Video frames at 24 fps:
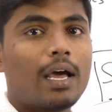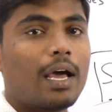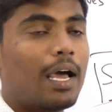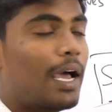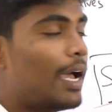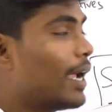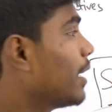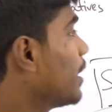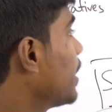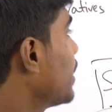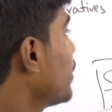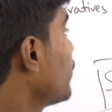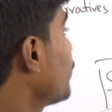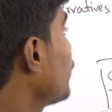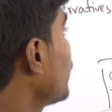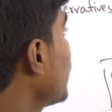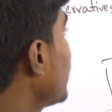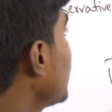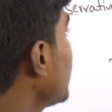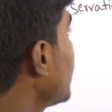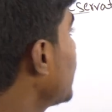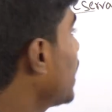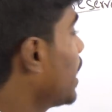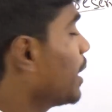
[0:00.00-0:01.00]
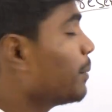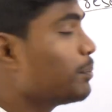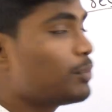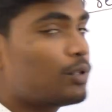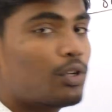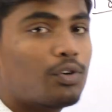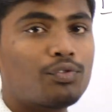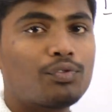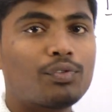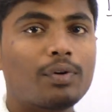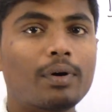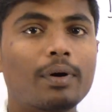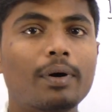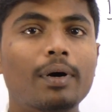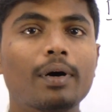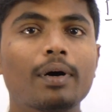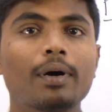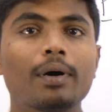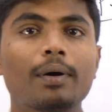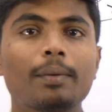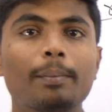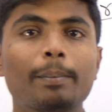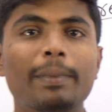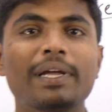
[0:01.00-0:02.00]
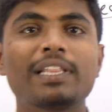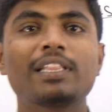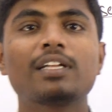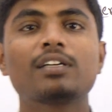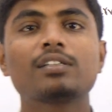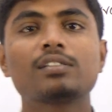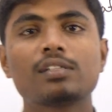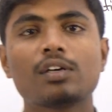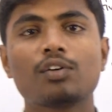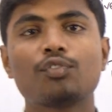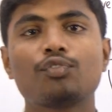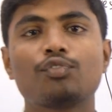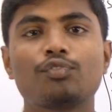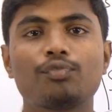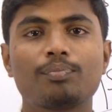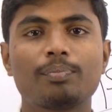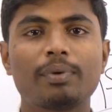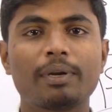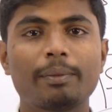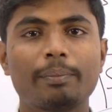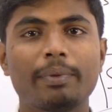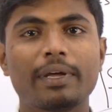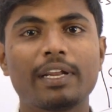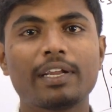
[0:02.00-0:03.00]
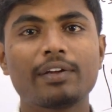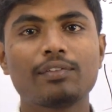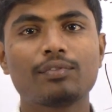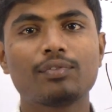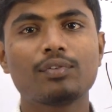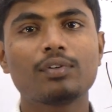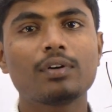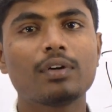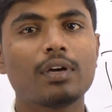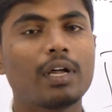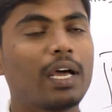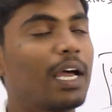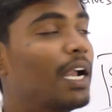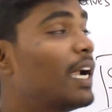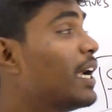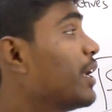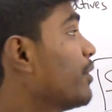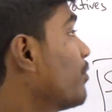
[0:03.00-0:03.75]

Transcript: and different types of methods of preparing food and